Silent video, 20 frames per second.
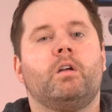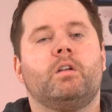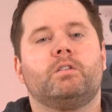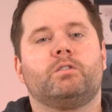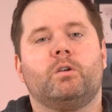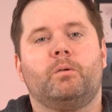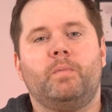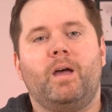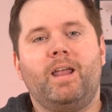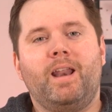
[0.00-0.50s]

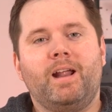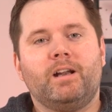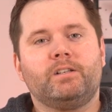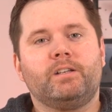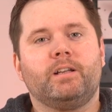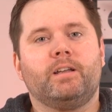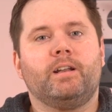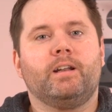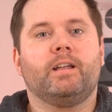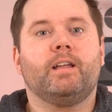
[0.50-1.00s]
So I'm not
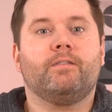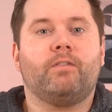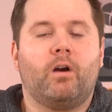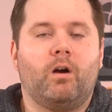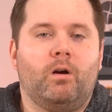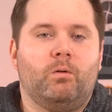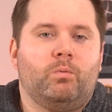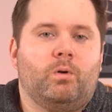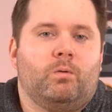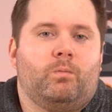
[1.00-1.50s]
actually going to give
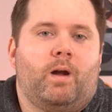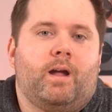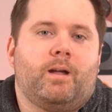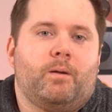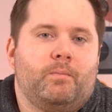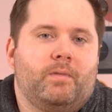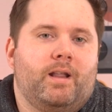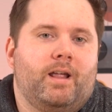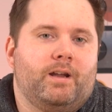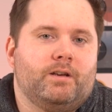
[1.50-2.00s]
hardware
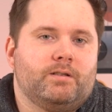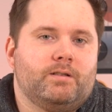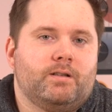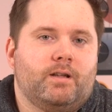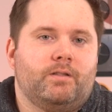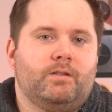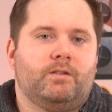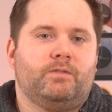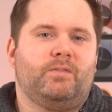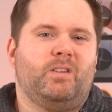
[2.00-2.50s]
recommendations
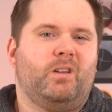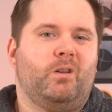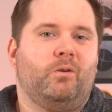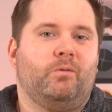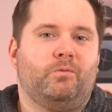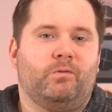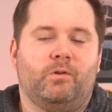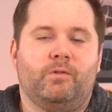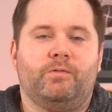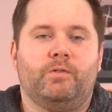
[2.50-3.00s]
on this video
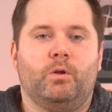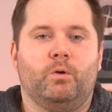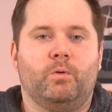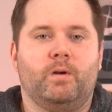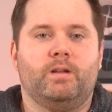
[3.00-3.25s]
for a few